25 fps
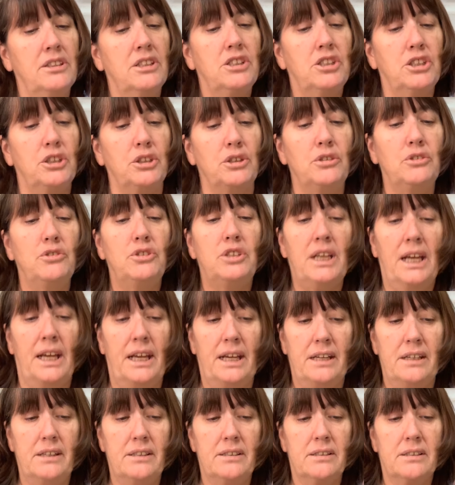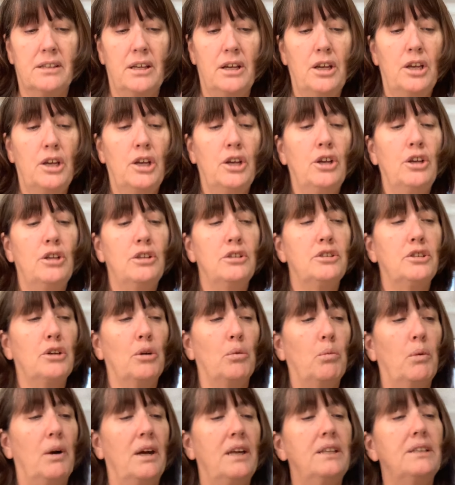the 2 days? So
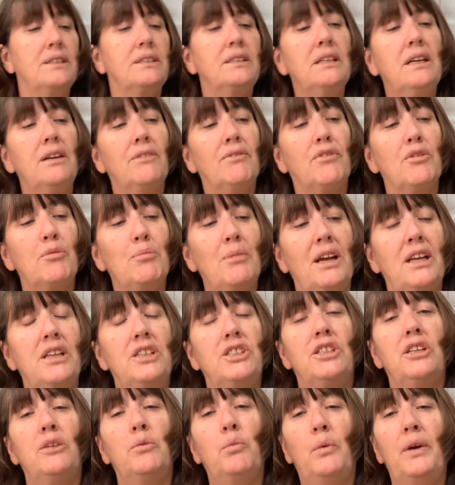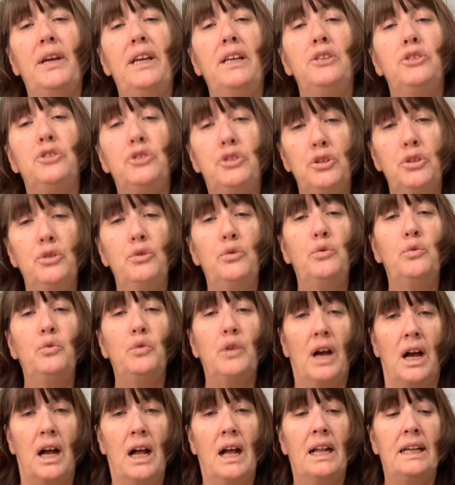what is the information we do
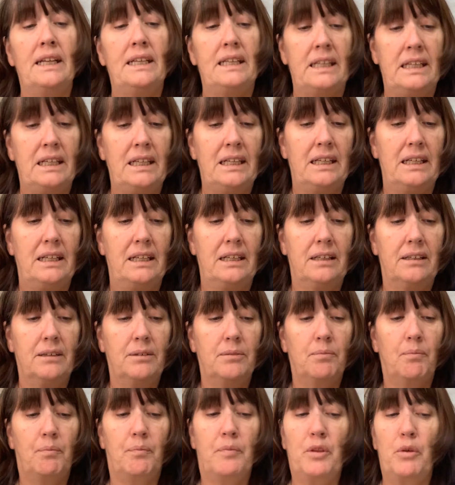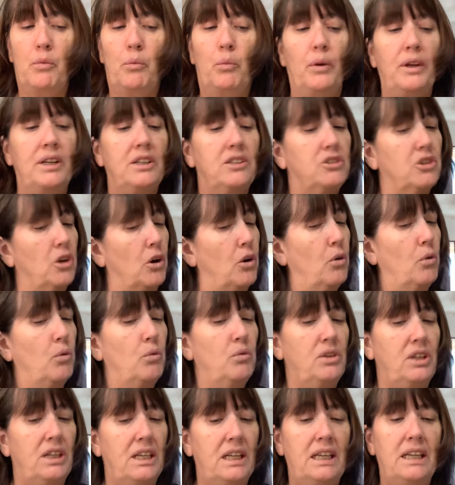not need? We
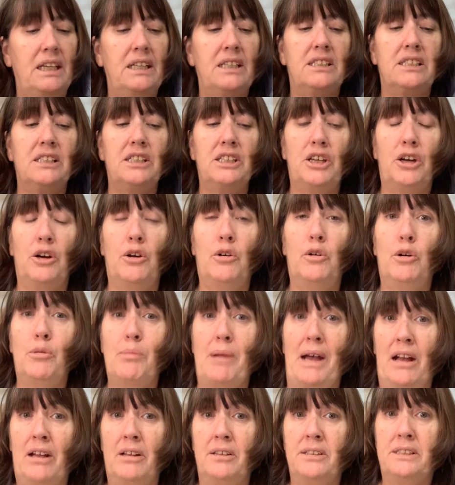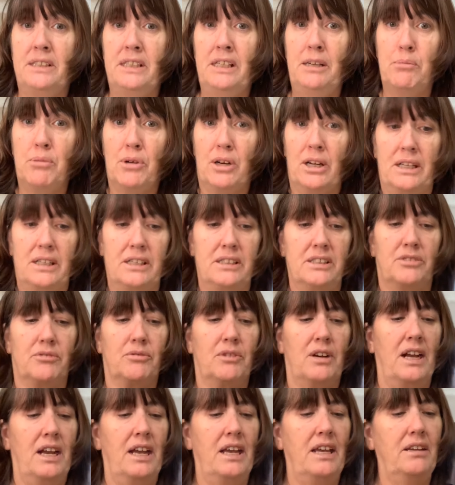don't need to know about zebras,
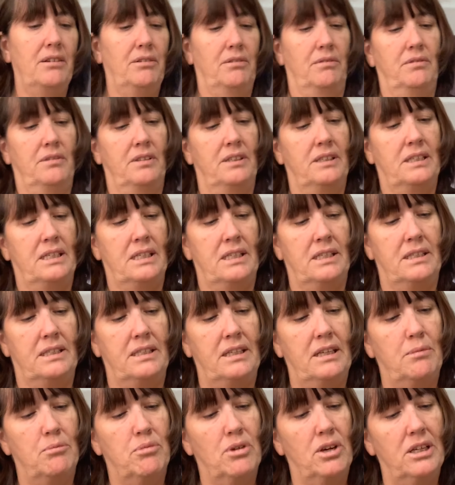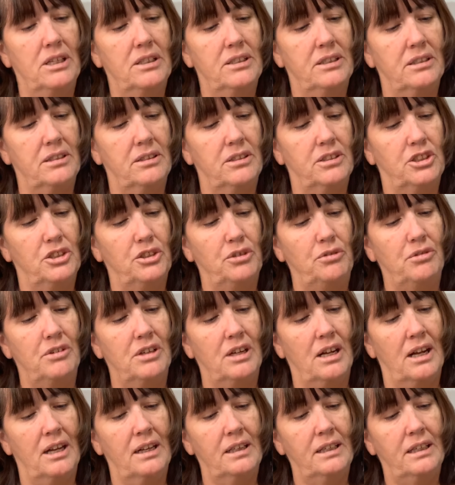right? The zebras do
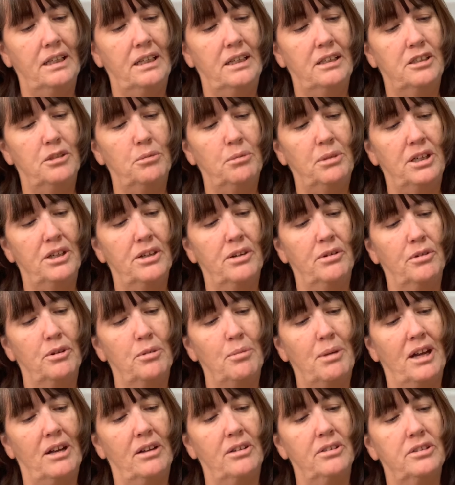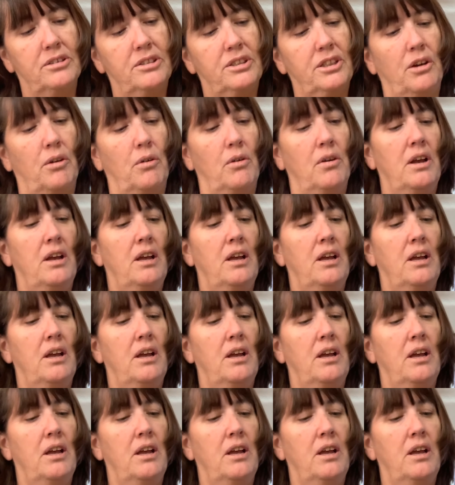not need to be known about. So